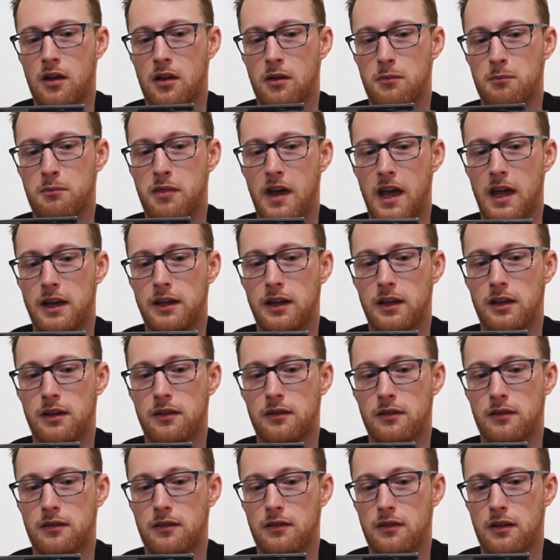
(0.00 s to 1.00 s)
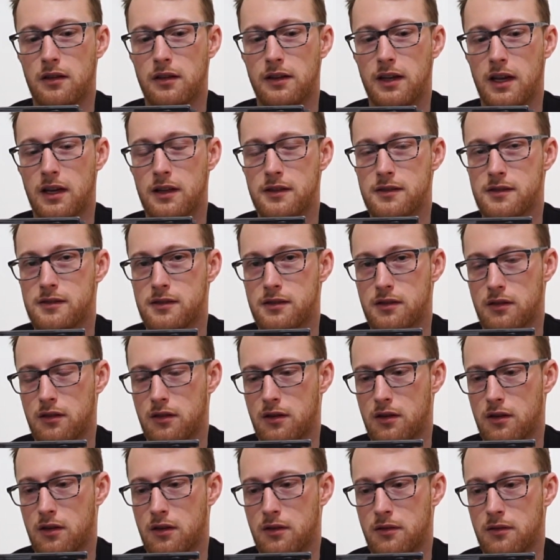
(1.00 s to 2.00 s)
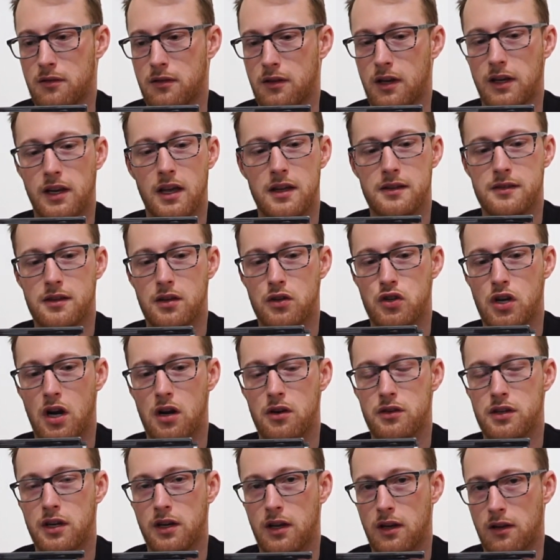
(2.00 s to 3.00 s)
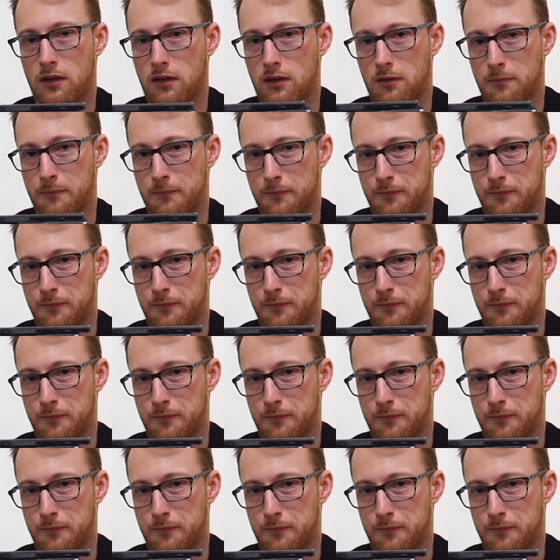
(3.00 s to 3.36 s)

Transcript: banging against the charging handle.